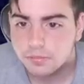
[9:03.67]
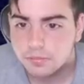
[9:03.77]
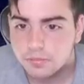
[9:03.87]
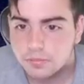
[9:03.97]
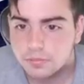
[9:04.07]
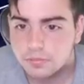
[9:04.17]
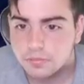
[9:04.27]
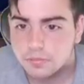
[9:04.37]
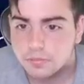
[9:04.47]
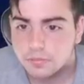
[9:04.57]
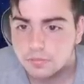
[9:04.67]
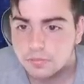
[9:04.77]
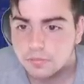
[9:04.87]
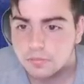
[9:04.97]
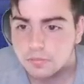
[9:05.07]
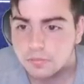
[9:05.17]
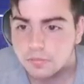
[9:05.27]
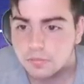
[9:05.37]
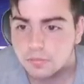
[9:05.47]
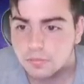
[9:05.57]

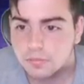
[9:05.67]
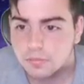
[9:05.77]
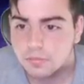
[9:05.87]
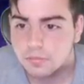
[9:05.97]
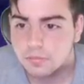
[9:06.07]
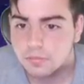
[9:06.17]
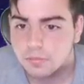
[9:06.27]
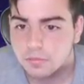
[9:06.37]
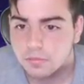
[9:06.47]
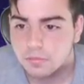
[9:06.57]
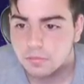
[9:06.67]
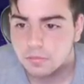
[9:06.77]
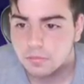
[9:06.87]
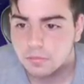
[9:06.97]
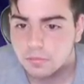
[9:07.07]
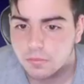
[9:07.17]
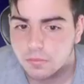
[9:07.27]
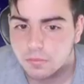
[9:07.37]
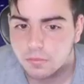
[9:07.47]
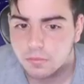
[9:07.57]

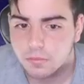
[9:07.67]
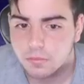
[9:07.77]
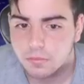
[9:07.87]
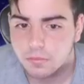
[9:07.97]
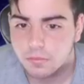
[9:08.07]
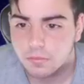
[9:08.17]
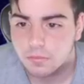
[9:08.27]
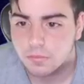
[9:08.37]
(silence)